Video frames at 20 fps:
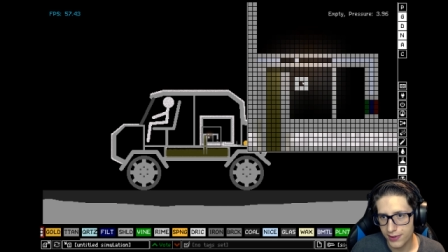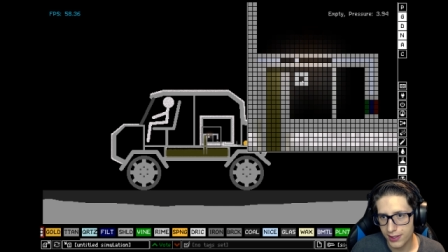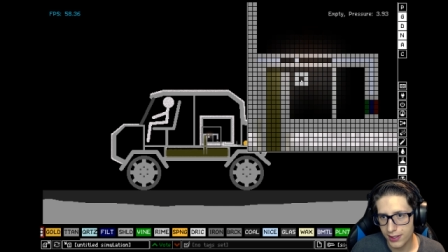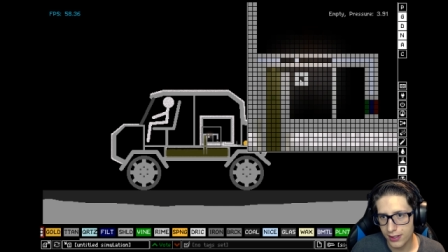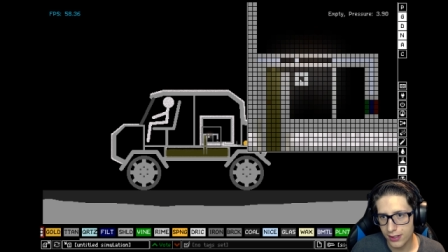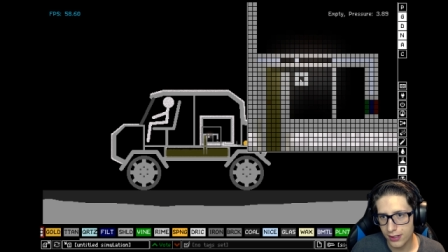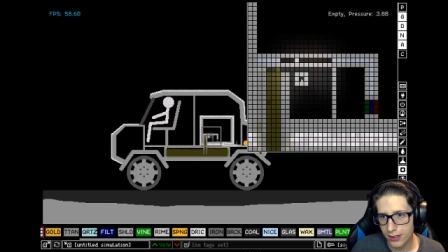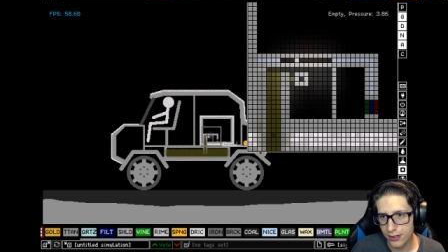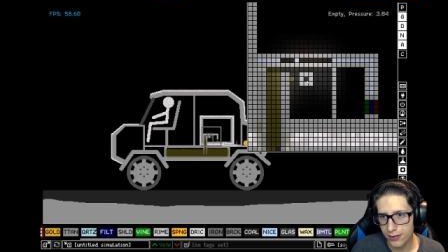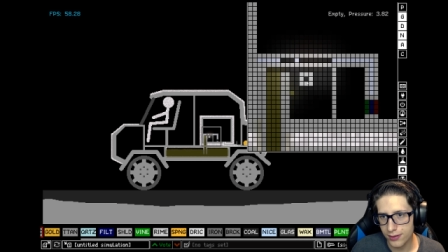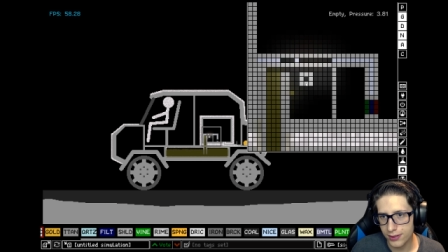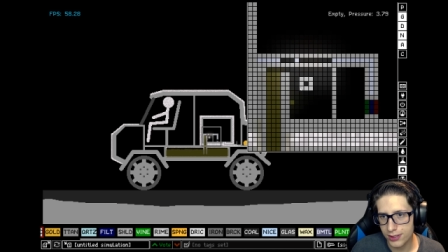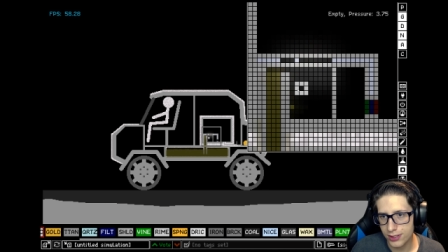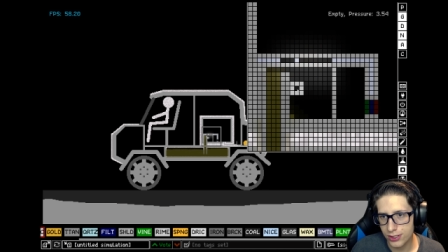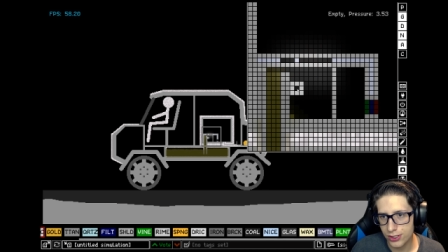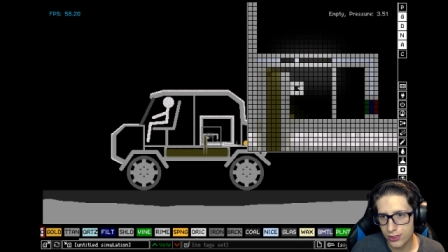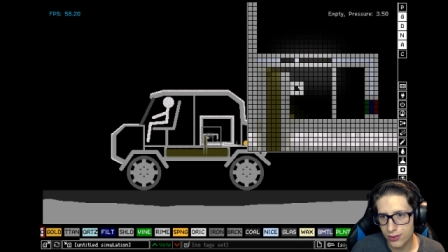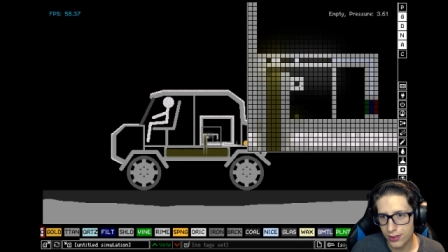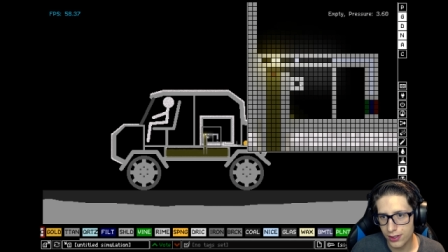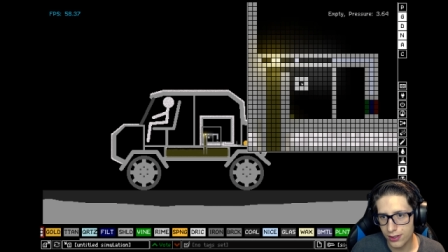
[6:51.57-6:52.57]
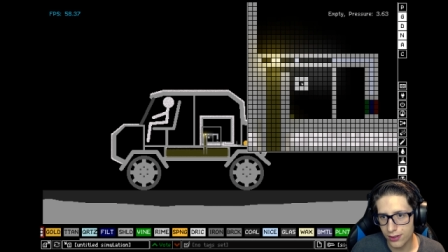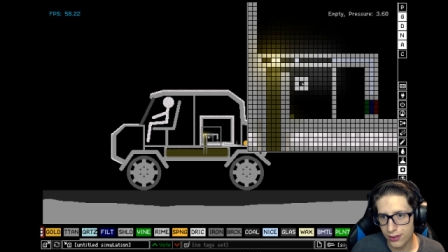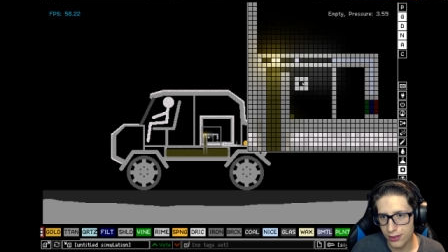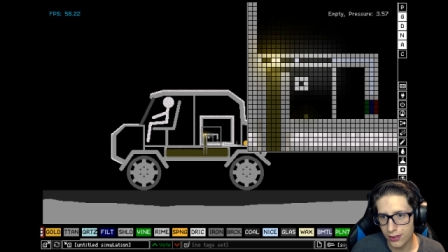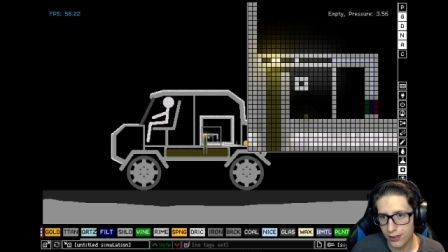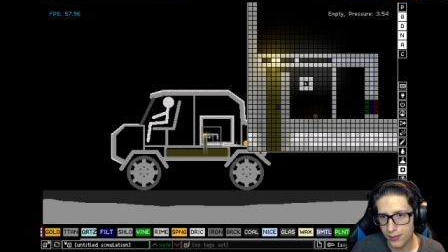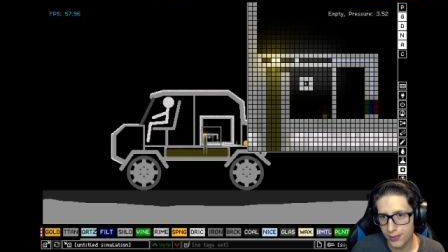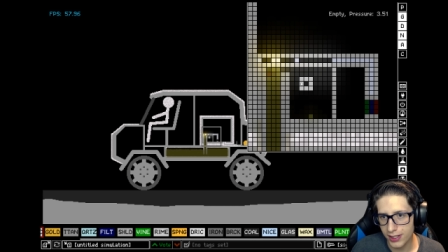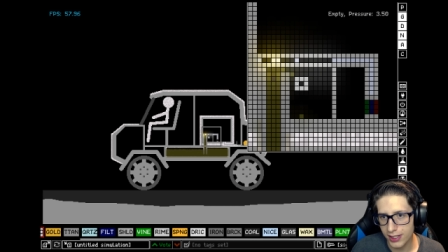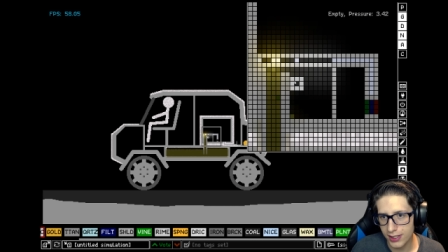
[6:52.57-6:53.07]
Oh, it destroyed
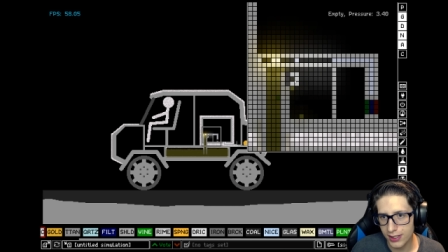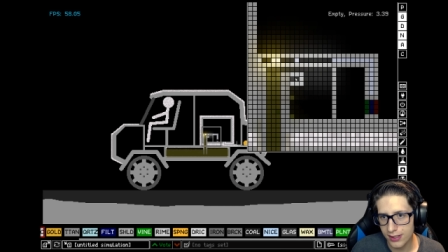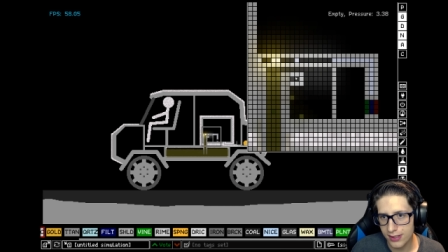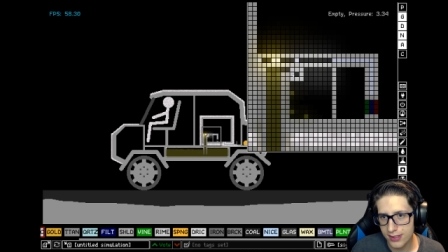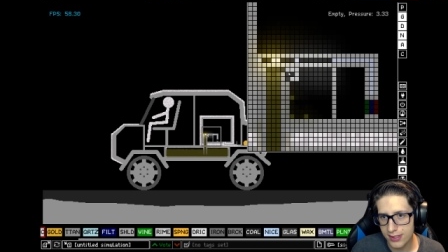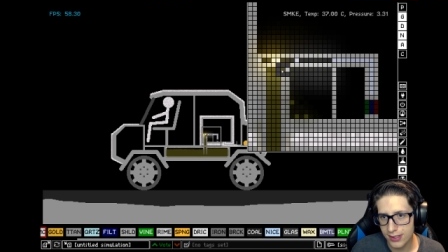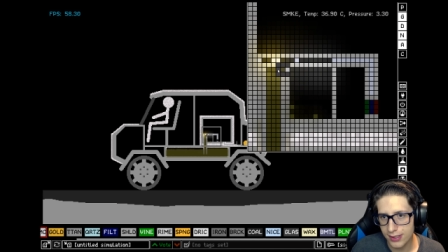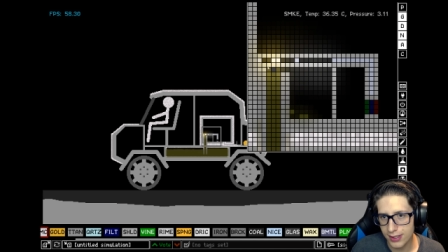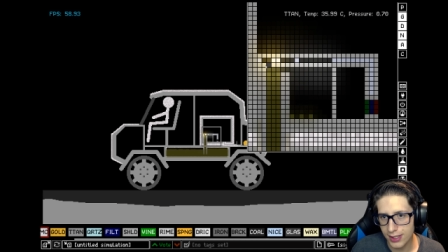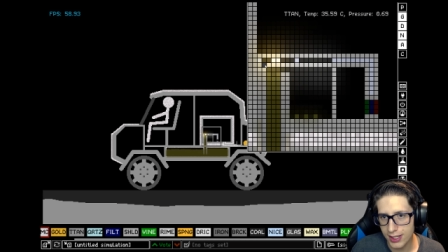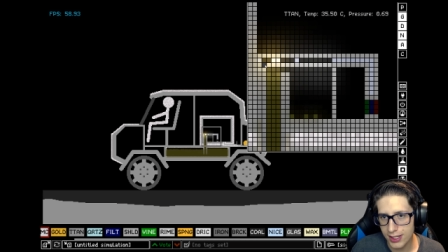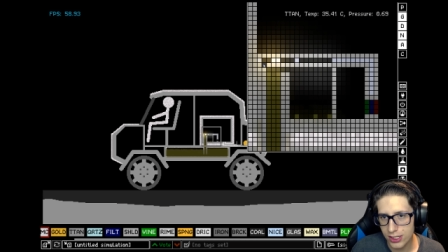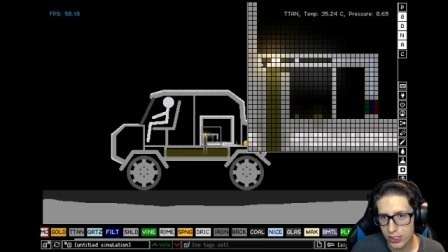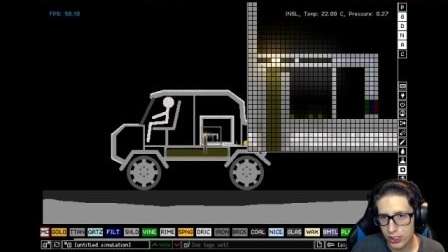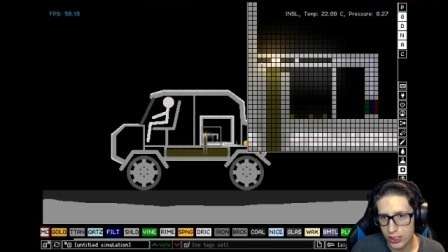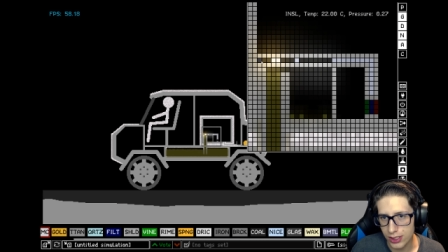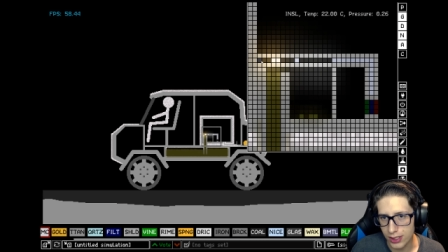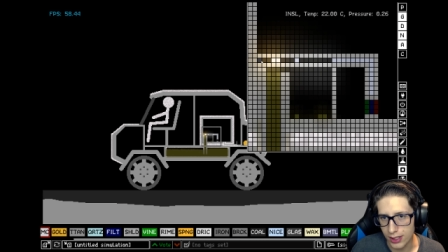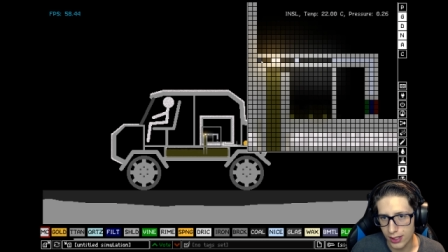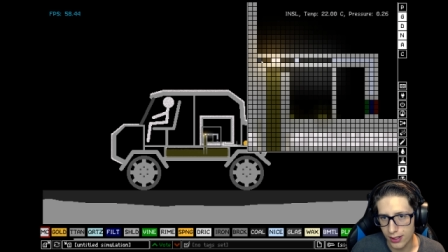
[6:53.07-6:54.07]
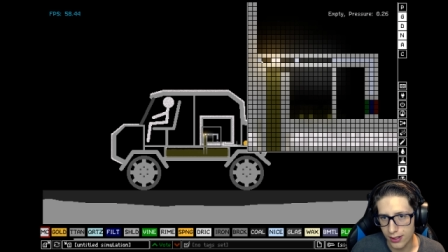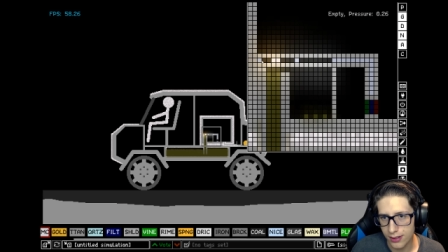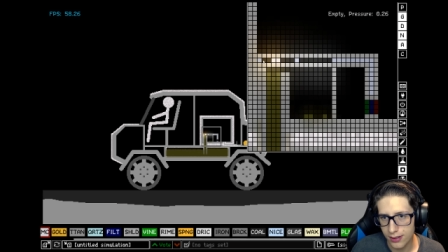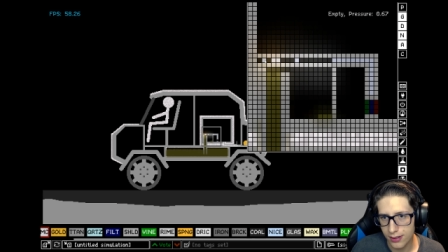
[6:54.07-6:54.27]
all my insulation.